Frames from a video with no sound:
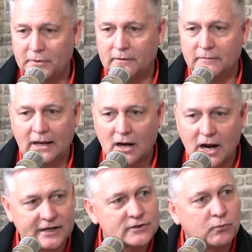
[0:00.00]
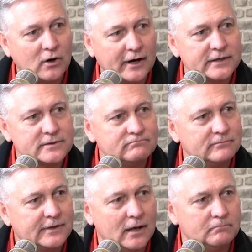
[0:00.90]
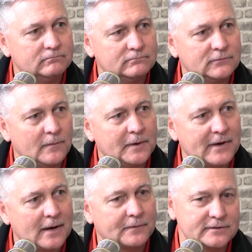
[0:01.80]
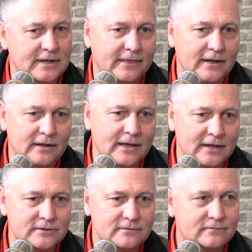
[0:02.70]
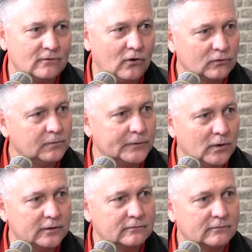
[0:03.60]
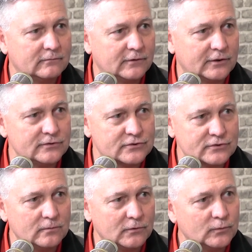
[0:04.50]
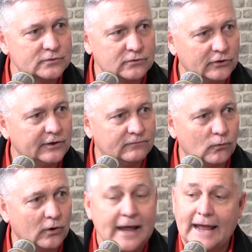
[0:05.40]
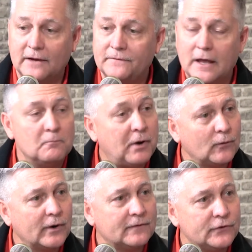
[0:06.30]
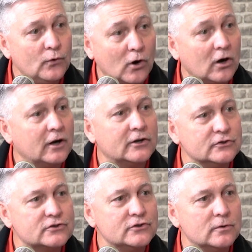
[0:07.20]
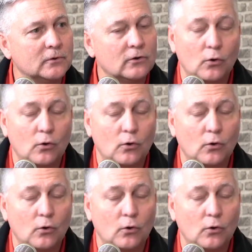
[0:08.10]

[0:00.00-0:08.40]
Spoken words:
be. And highest price kept coming back because I think that's ultimately what the consumer was looking for. And by the way, if you are a consumer